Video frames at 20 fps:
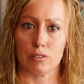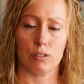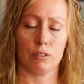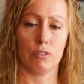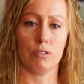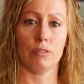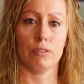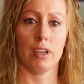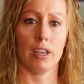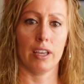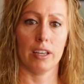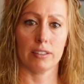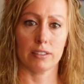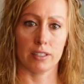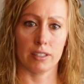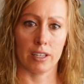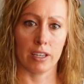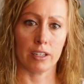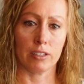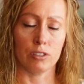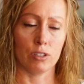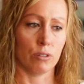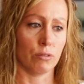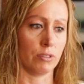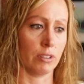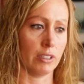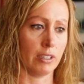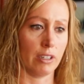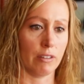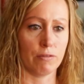So you can't say
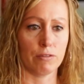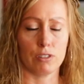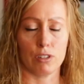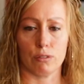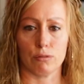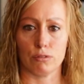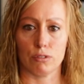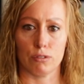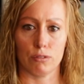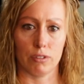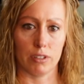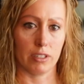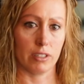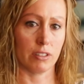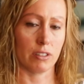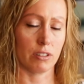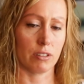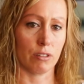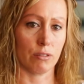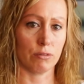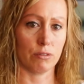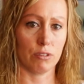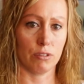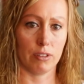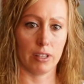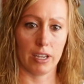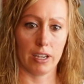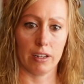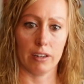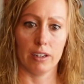don't lift, don't do this, don't do
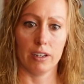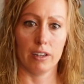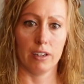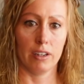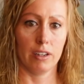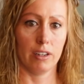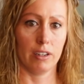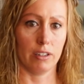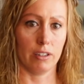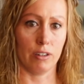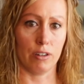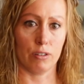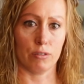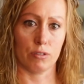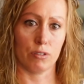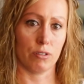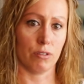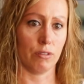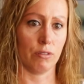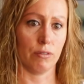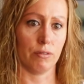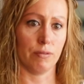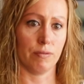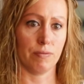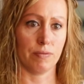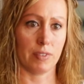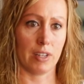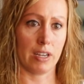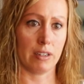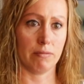that. You know, so
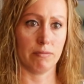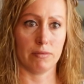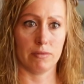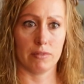I